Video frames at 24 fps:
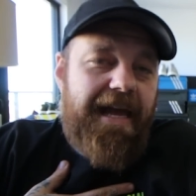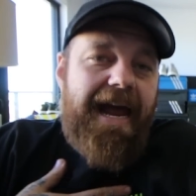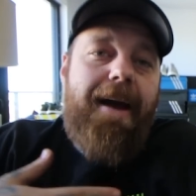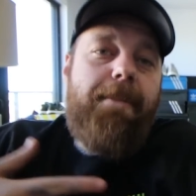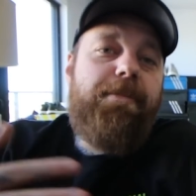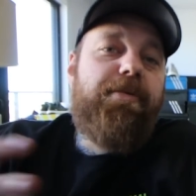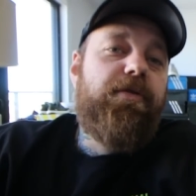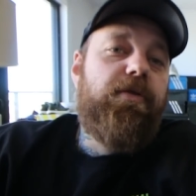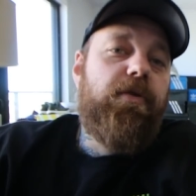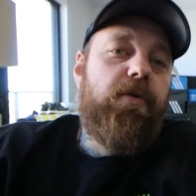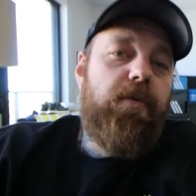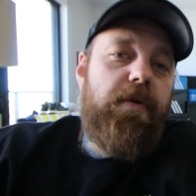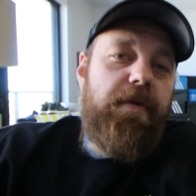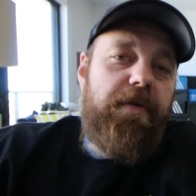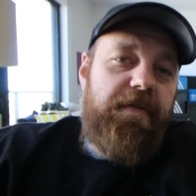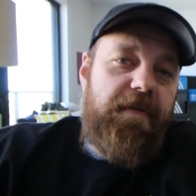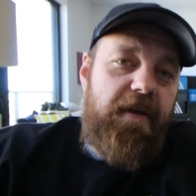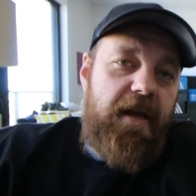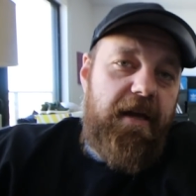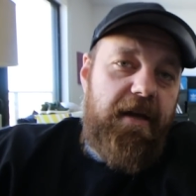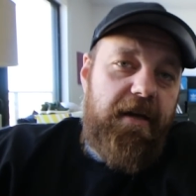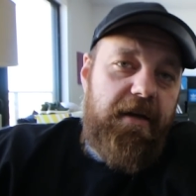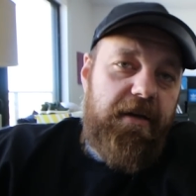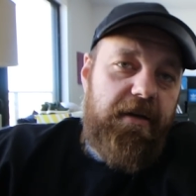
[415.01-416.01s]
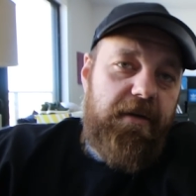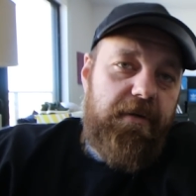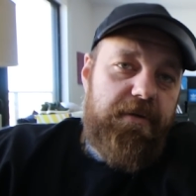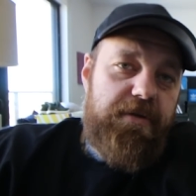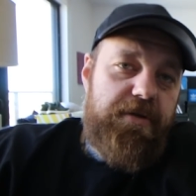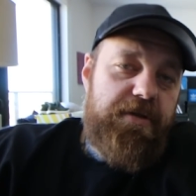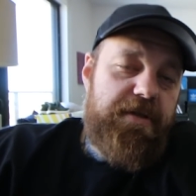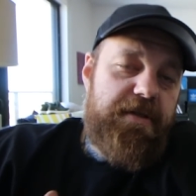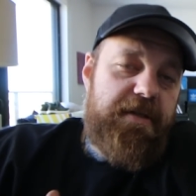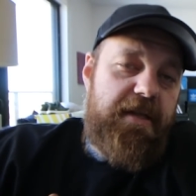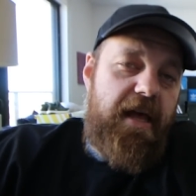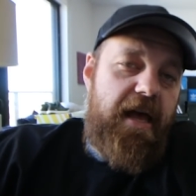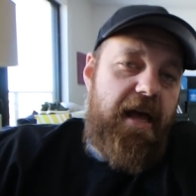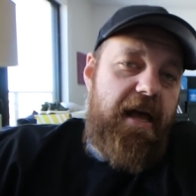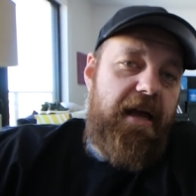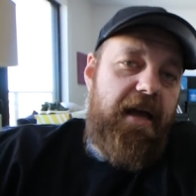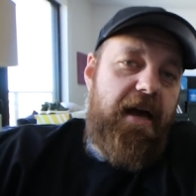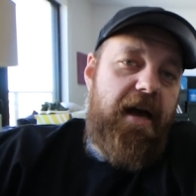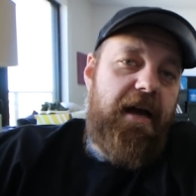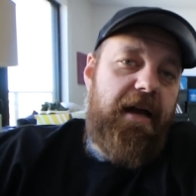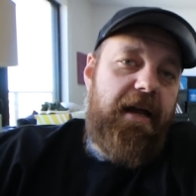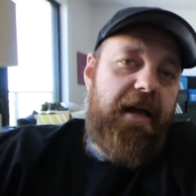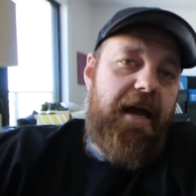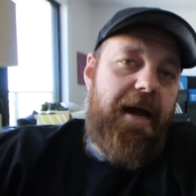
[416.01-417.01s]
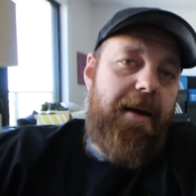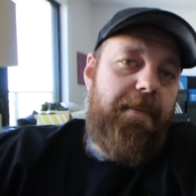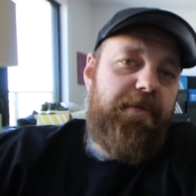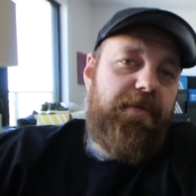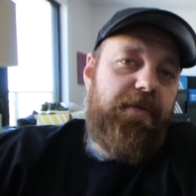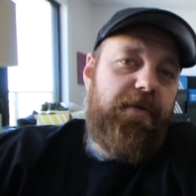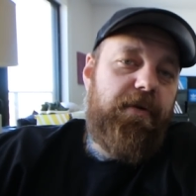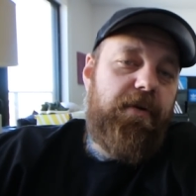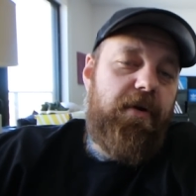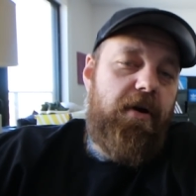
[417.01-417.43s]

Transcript: capsule with Sager, which is the AI capsule,